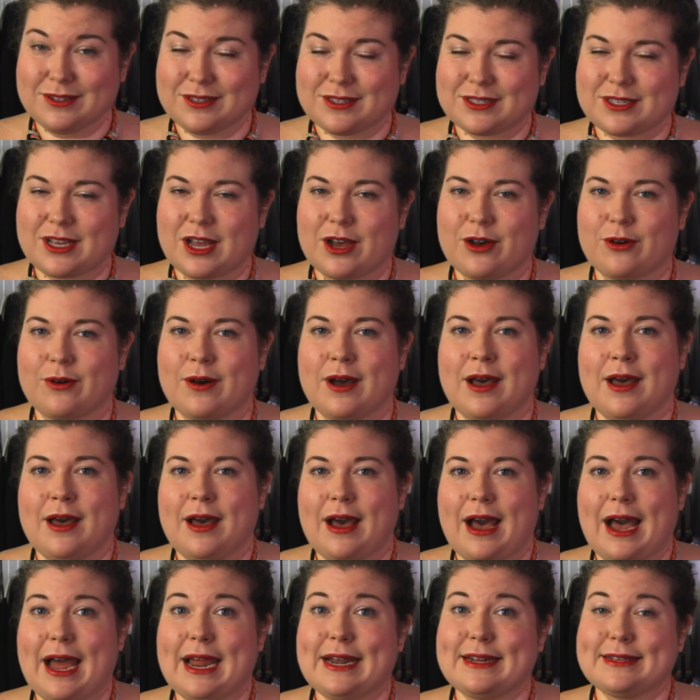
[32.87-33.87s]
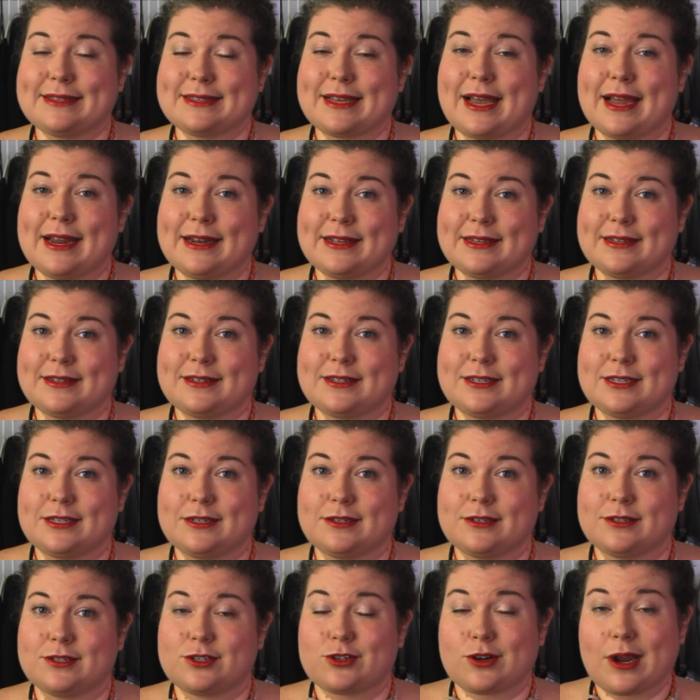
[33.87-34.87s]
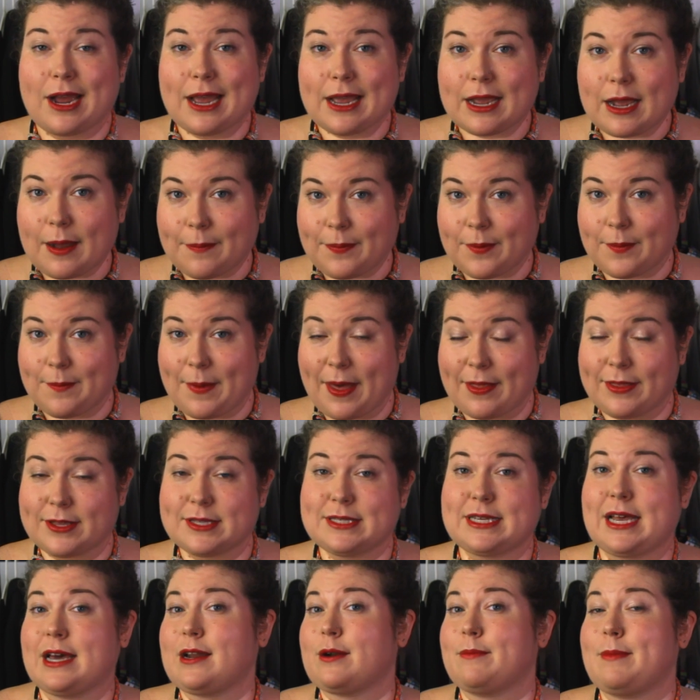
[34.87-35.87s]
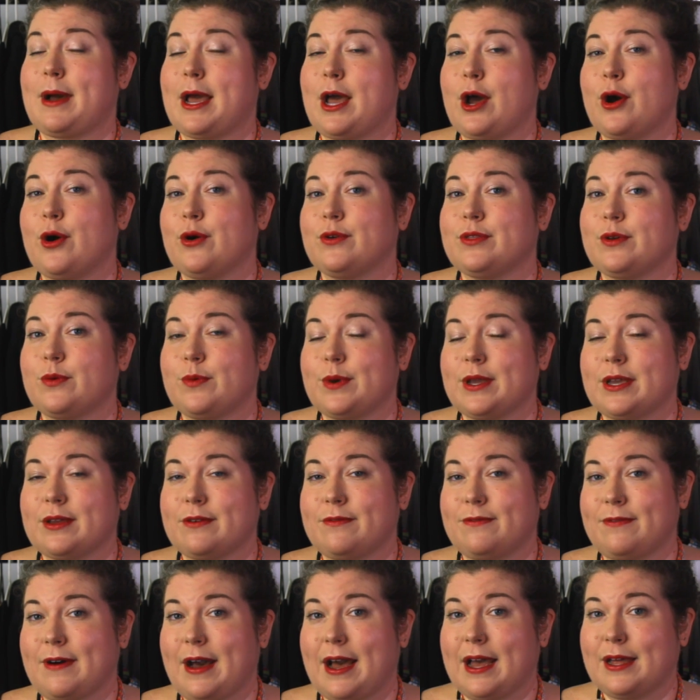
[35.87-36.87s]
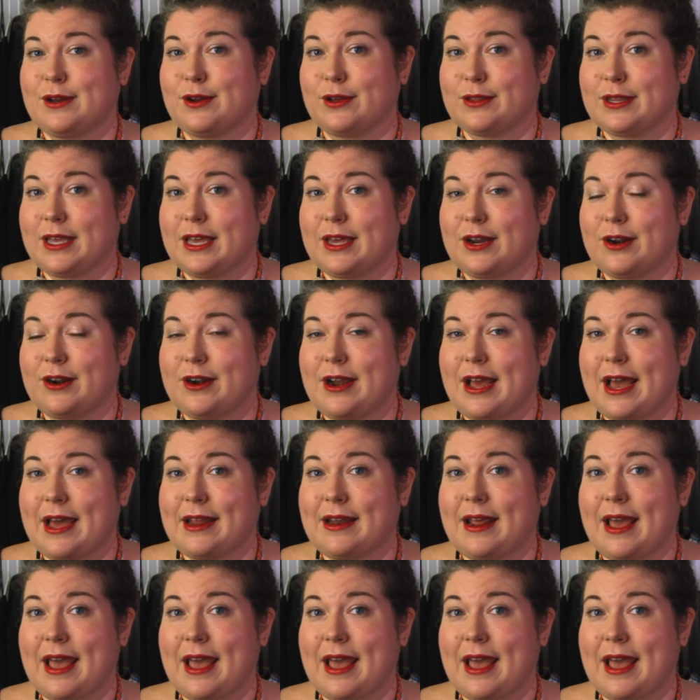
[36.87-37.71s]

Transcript: so I decided to try a couple methods out on my own that we could find on the internet,